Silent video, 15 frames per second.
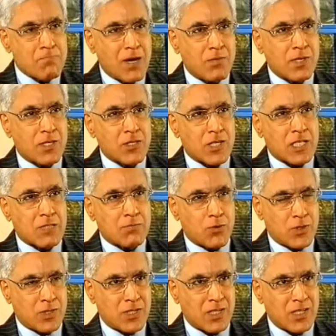public
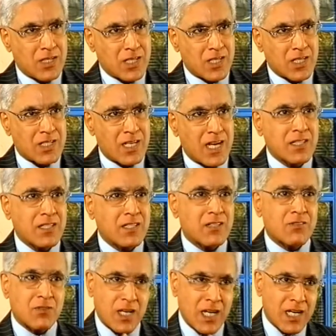transport in India is neither
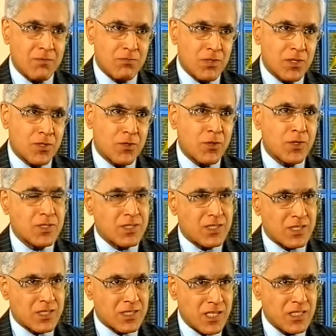reliable nor is
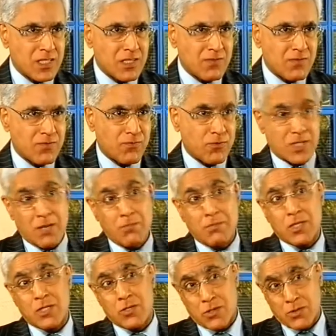it extensive. For some,
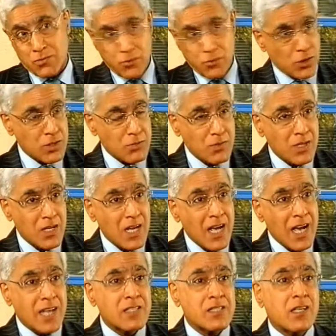it's not affordable,
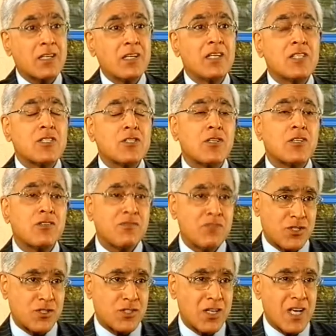and certainly it's not
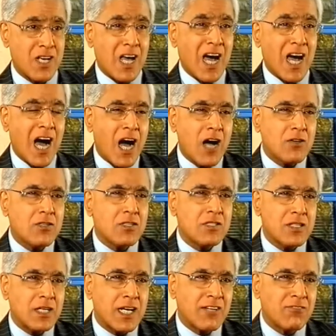efficient. How does
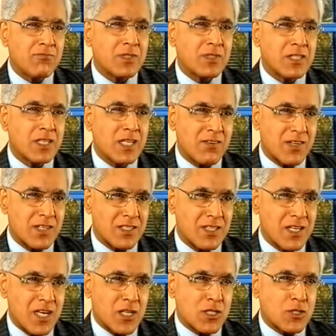the government give
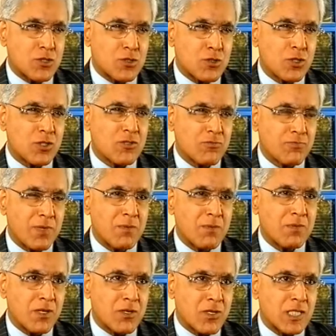us the sort of
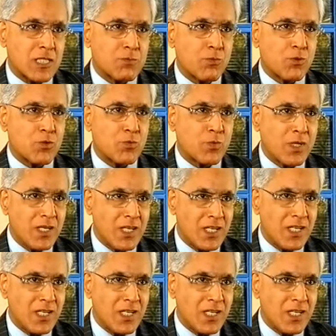public transport we